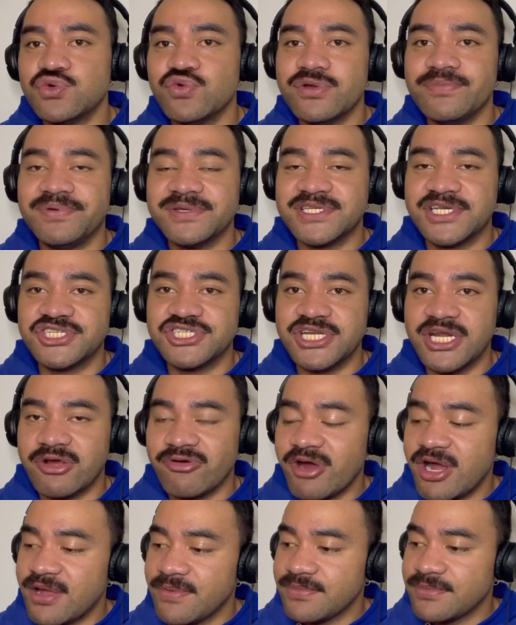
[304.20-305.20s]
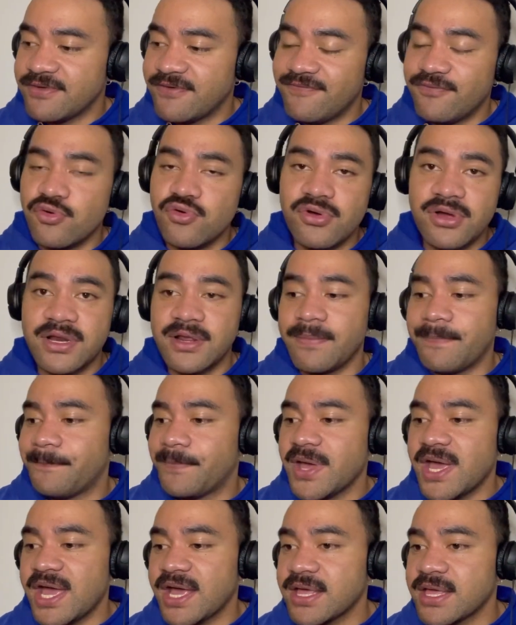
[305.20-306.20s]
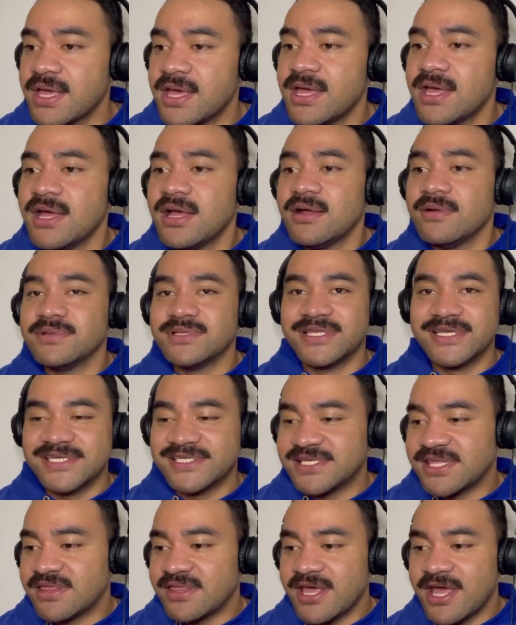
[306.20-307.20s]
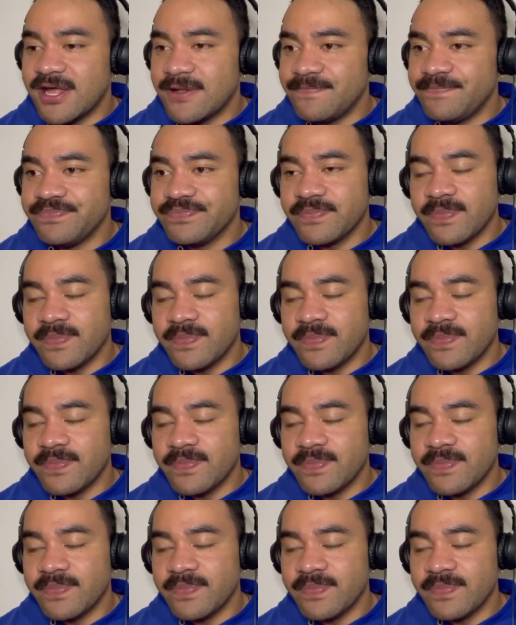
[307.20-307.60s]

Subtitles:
in positioning, right? Forward, back, this, that.